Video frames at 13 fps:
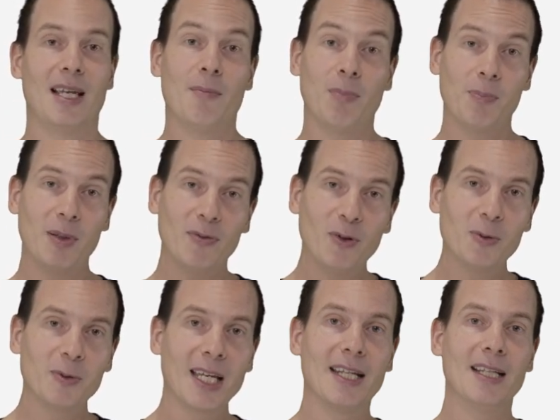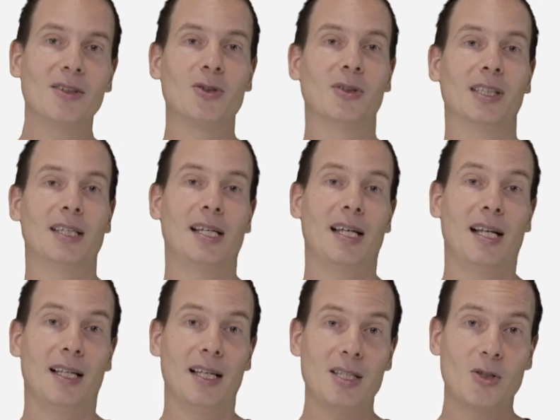But before we get into it,
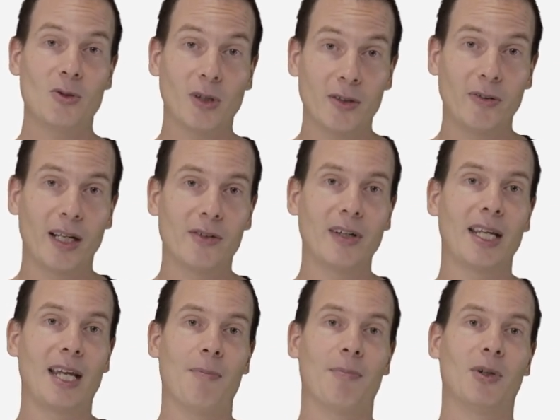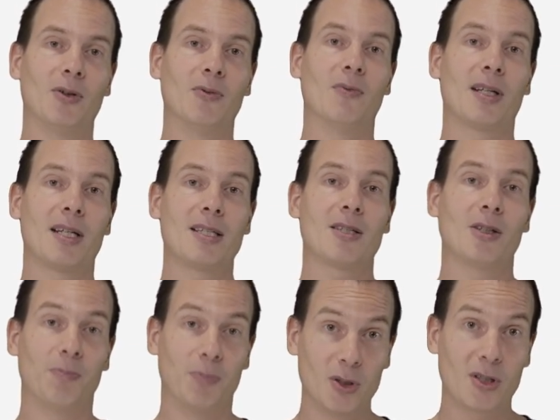let's do a quick recap on what is
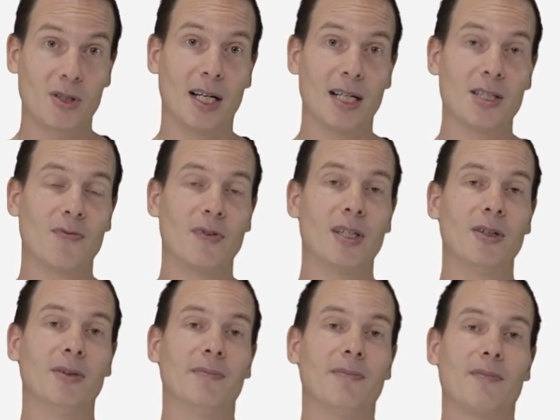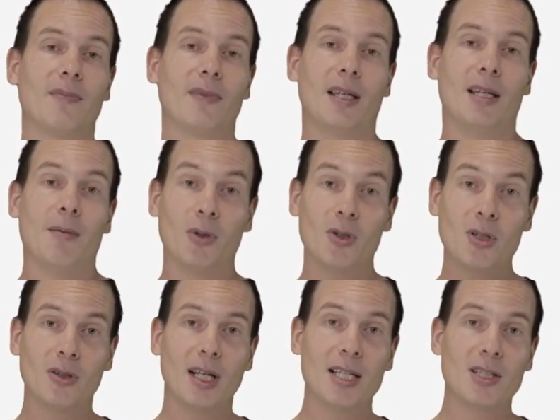a personalized video.
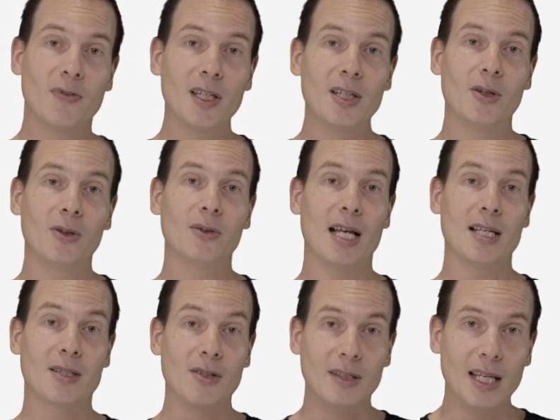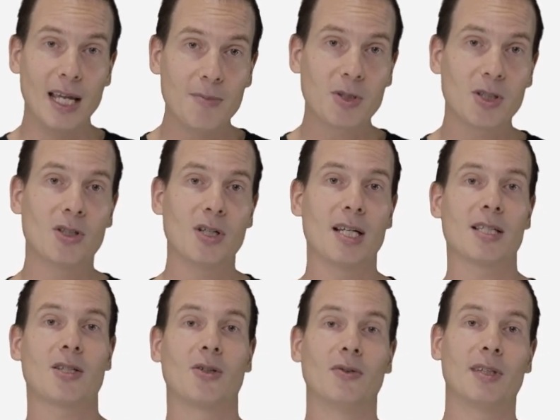Personalized video, as the name
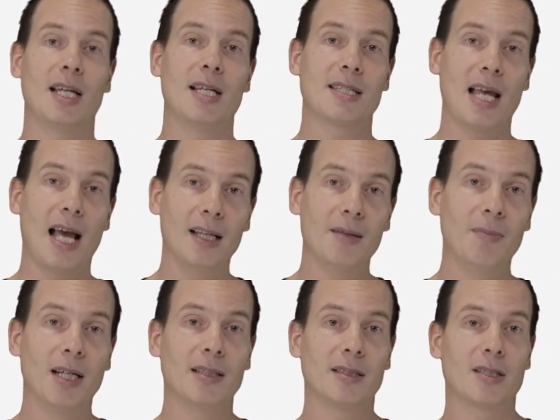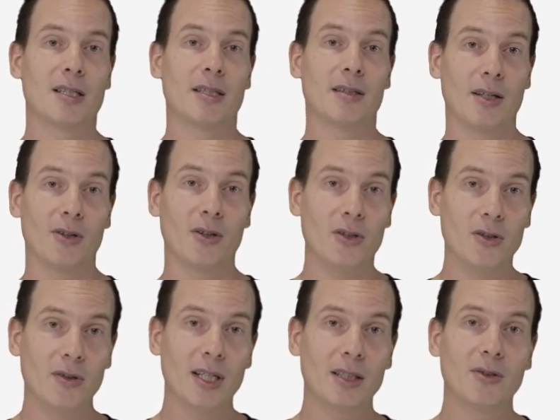suggests, contains elements that are
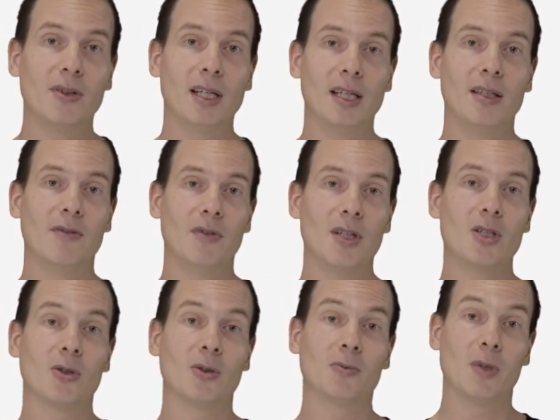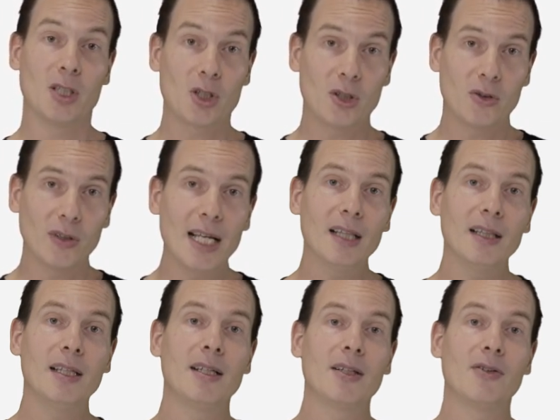unique to the individual, which
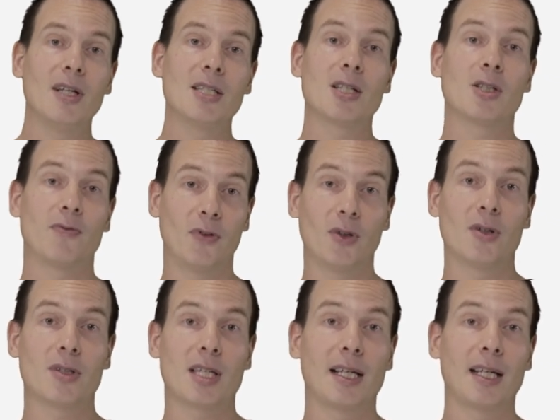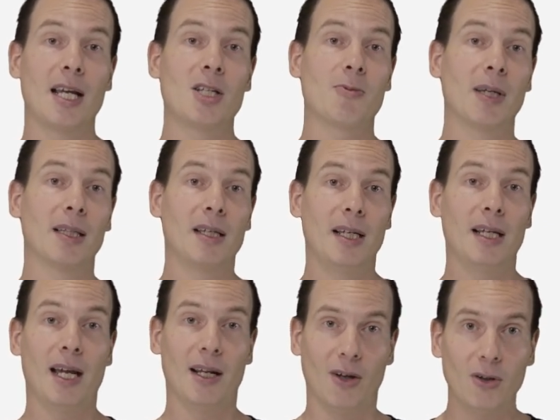greatly increases viewers' engagement
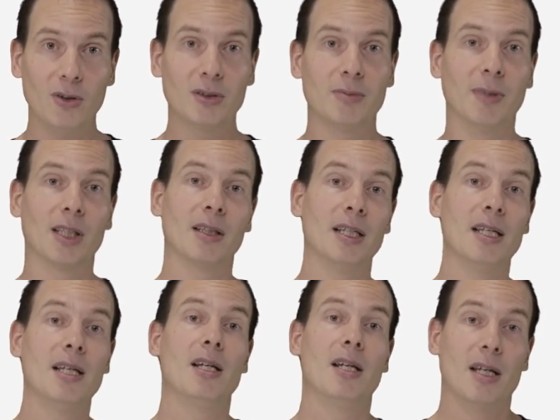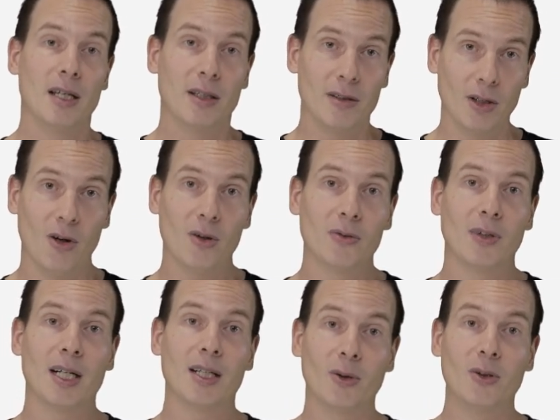and ultimately the
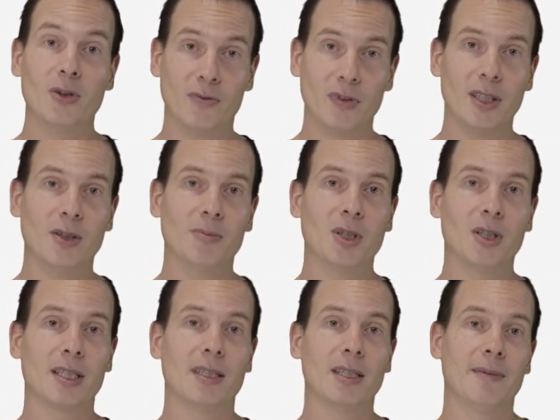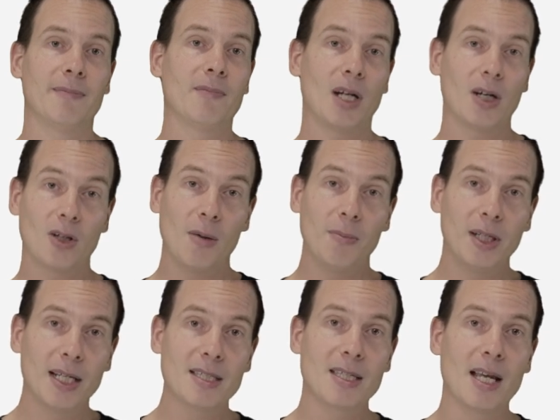ROI on your video marketing. A
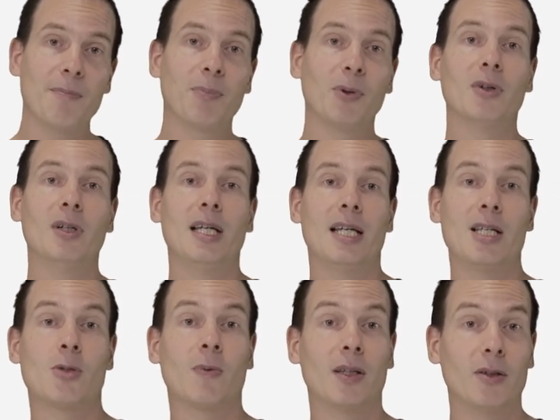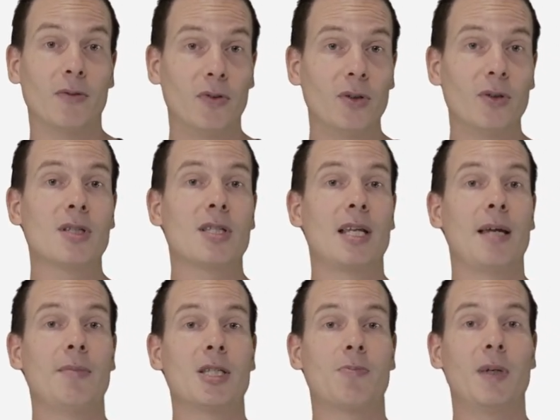common example is when the viewer's
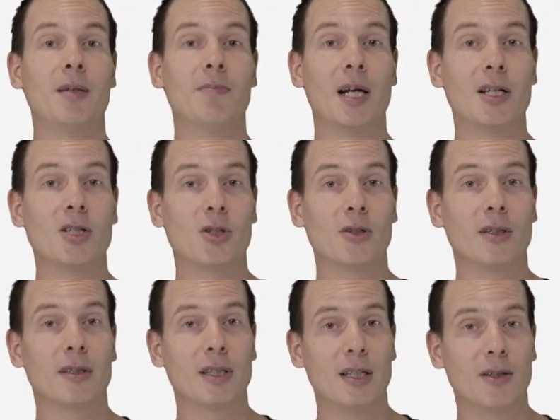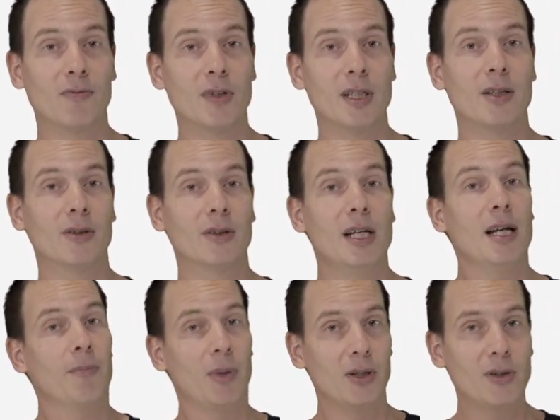name is being mentioned in the video,
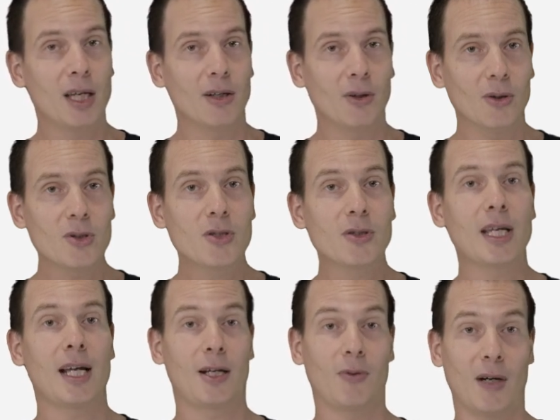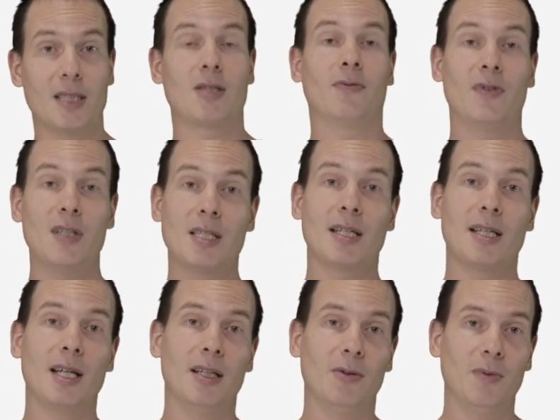but you can also get quite
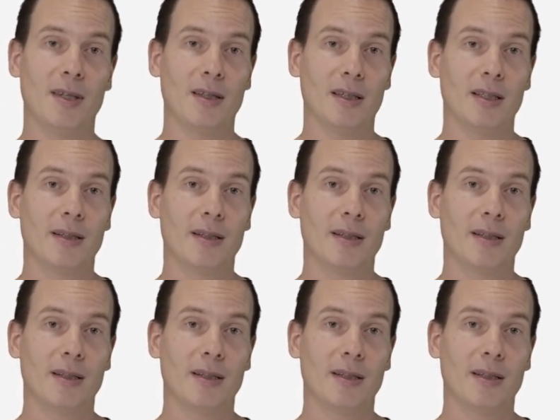sophisticated with it.